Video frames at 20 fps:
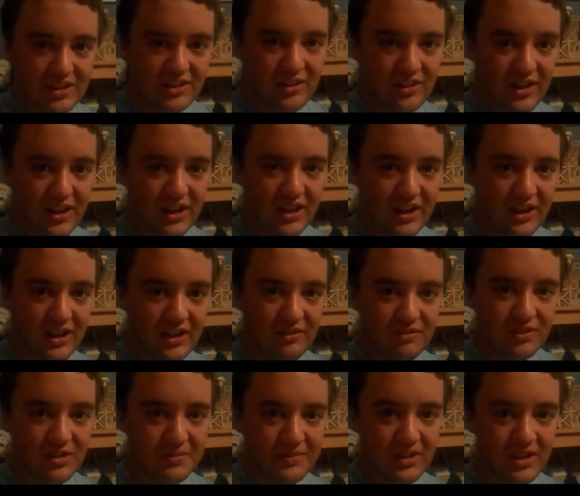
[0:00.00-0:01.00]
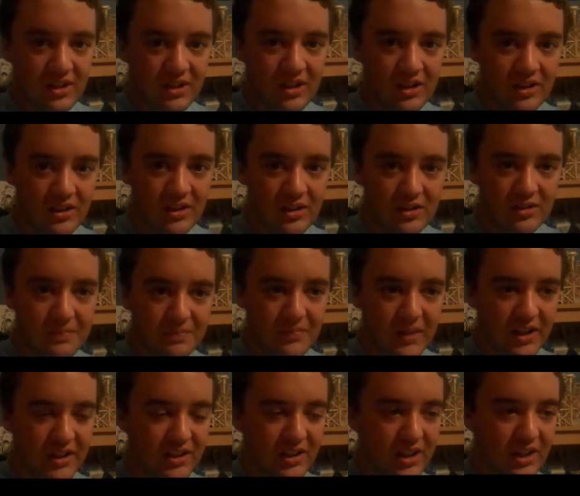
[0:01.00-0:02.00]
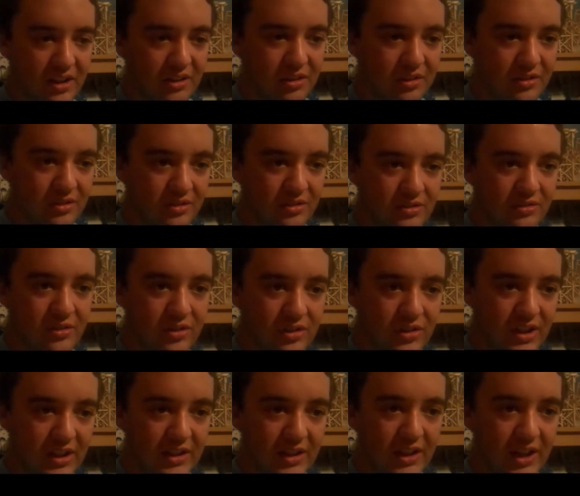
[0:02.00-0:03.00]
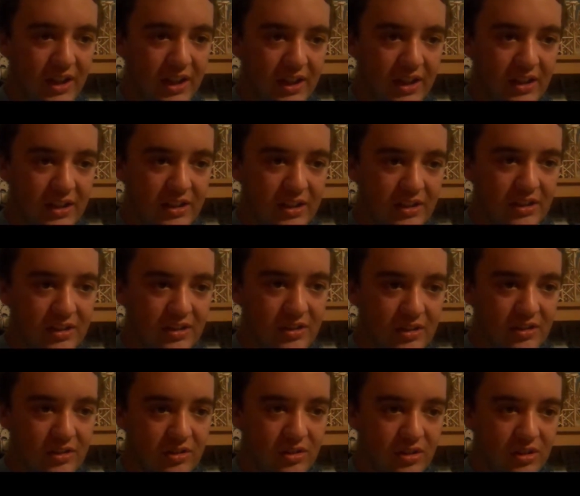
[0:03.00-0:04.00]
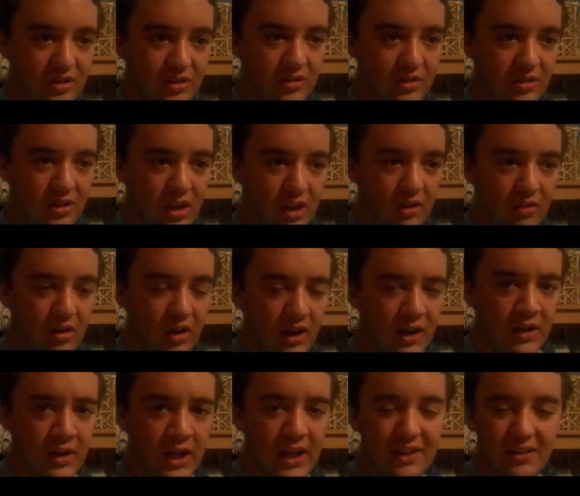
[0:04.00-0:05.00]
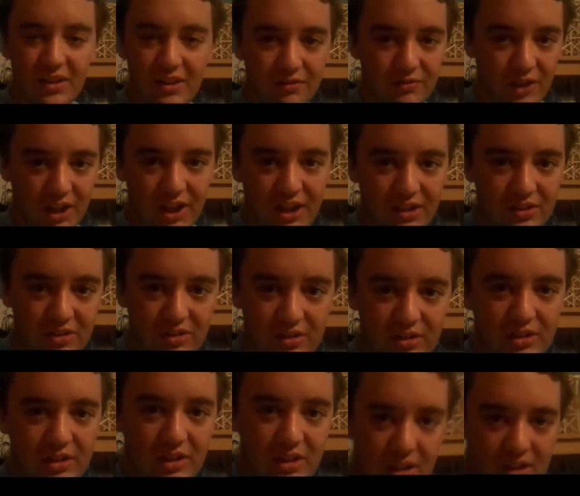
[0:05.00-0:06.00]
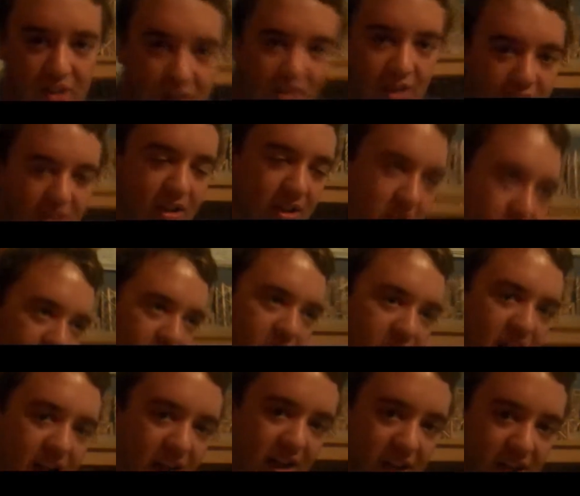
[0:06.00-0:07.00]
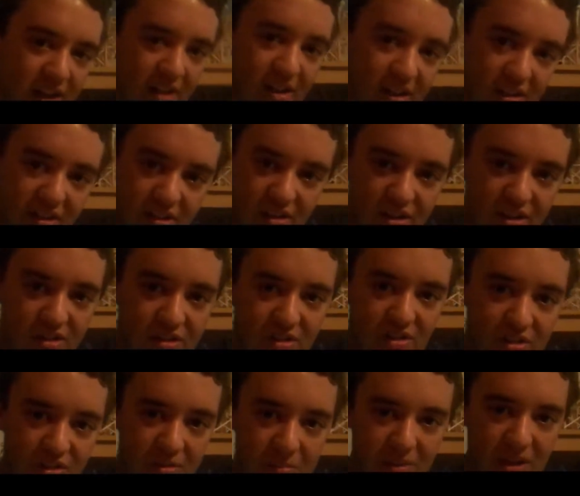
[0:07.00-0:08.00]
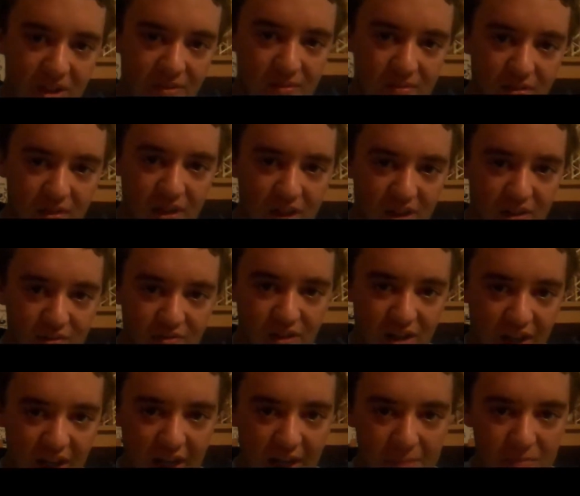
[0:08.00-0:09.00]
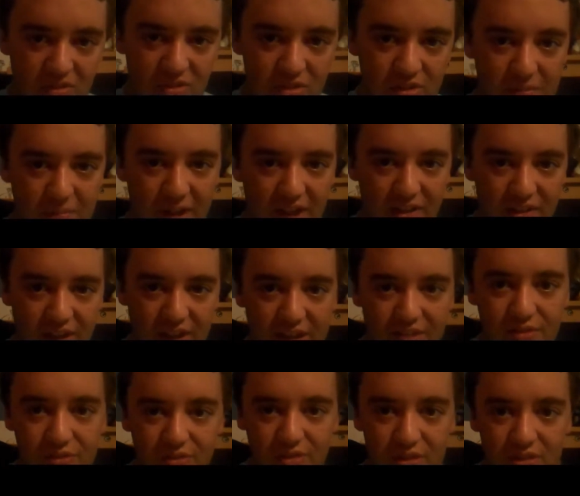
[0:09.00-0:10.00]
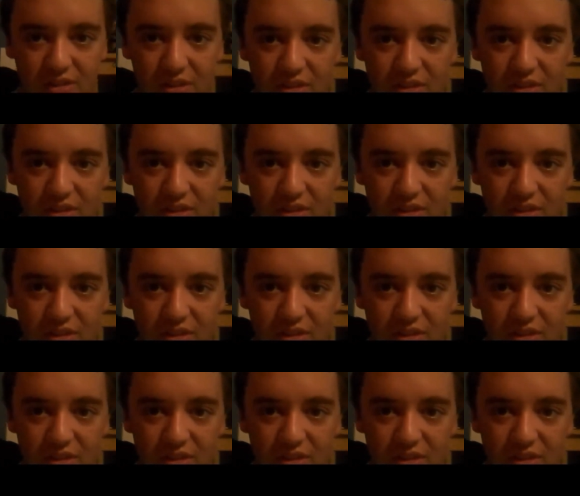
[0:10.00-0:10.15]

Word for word: They will be Monday through Sunday, so uh, daily vlogs and it'll just be about what happens in my life.